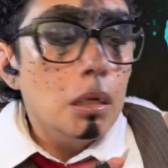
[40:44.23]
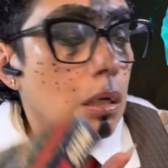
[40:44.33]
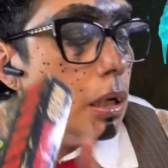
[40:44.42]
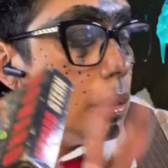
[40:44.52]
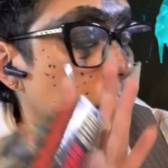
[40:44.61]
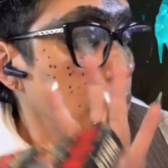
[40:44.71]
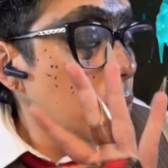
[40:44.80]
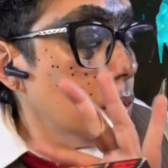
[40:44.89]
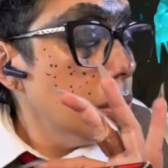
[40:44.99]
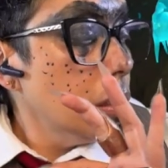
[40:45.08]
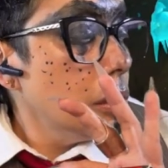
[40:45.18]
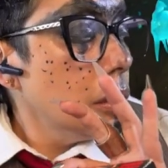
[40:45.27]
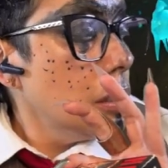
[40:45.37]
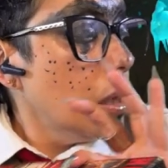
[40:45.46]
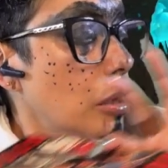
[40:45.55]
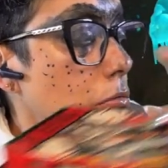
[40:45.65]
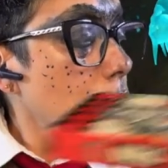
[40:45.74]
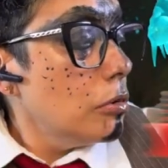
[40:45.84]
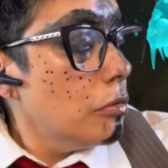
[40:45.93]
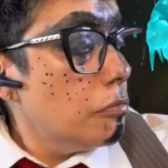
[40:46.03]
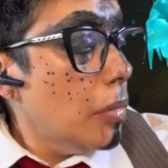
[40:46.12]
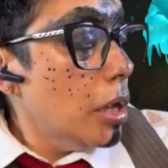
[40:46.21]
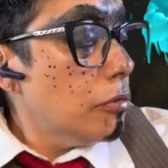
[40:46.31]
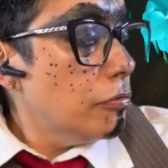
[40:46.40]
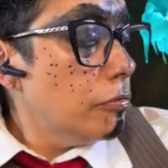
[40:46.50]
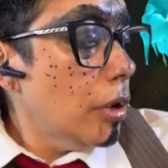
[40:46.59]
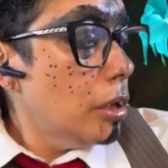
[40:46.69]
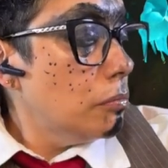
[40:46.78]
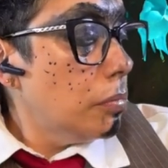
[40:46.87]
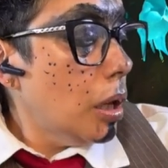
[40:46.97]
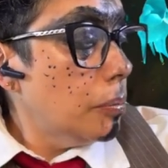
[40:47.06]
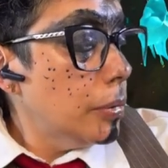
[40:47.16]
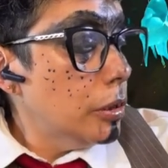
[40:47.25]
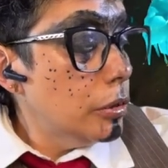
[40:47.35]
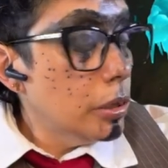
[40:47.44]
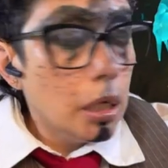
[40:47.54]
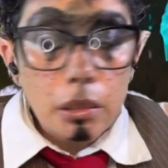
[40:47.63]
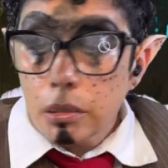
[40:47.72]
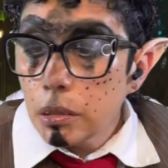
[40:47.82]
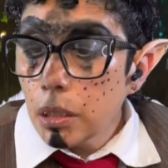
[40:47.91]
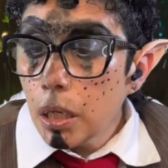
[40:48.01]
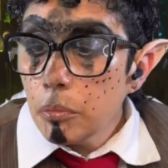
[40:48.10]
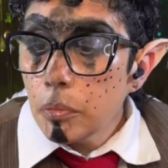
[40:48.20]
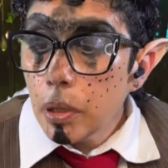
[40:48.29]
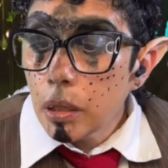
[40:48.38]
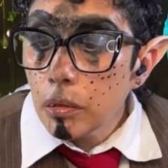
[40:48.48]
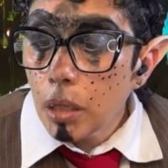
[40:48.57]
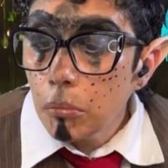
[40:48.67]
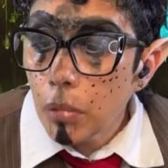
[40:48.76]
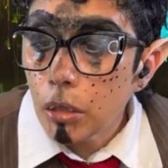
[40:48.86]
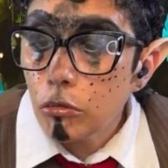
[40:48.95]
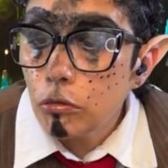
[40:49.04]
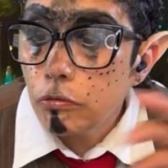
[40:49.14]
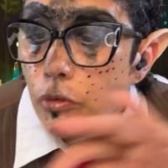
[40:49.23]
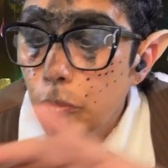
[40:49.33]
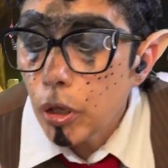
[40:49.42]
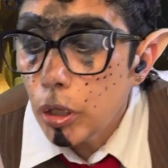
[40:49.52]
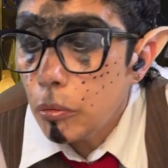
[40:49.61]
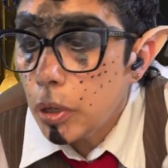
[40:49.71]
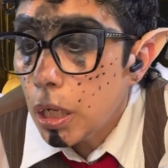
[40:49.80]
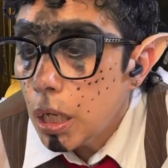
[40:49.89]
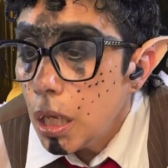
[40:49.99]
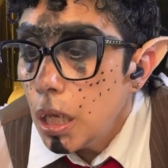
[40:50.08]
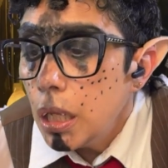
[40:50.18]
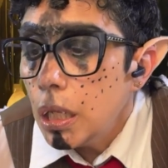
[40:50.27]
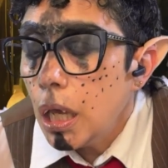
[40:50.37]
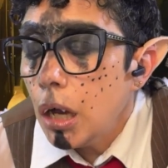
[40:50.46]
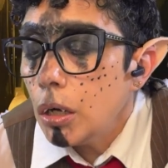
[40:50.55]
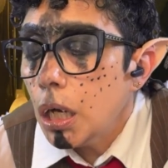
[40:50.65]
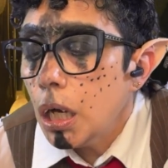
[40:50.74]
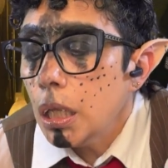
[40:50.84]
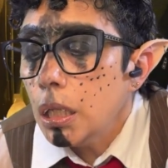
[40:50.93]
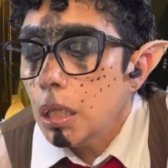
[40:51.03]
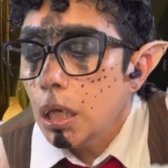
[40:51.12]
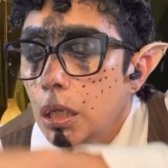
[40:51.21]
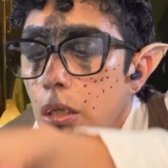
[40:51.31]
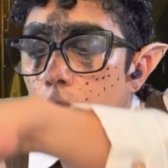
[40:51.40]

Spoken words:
I think this is another of my friend Puppy John's tape because I'm not too familiar with. Now, another